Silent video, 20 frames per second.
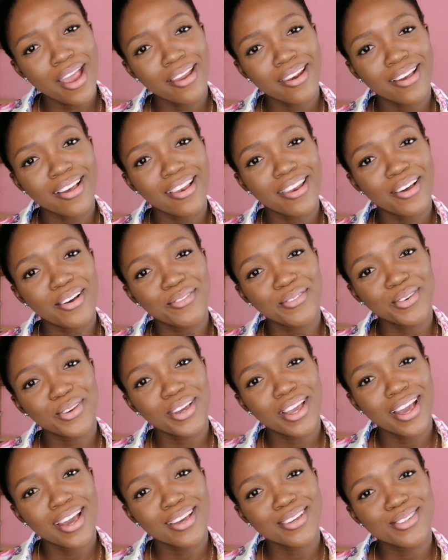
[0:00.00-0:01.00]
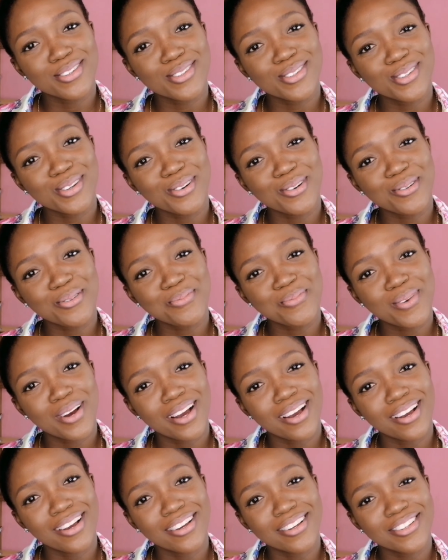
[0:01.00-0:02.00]
and I love you guys so
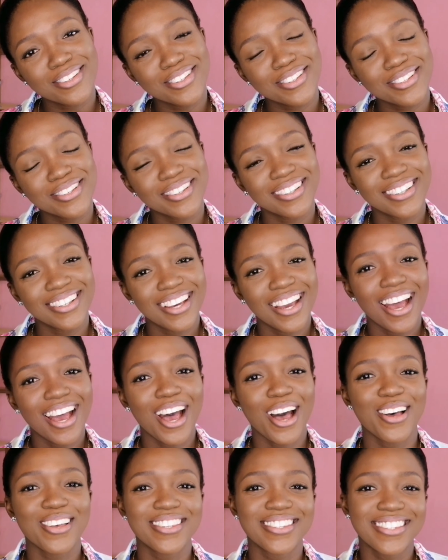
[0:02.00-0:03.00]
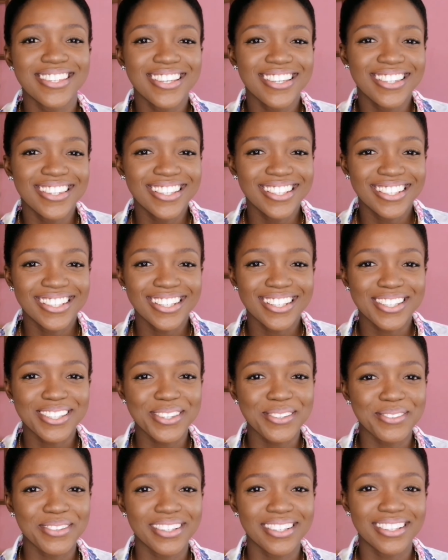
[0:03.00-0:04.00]
much. I'll see you in the
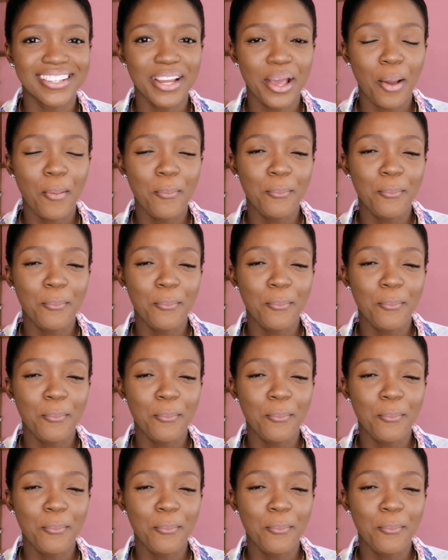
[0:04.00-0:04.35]
next one.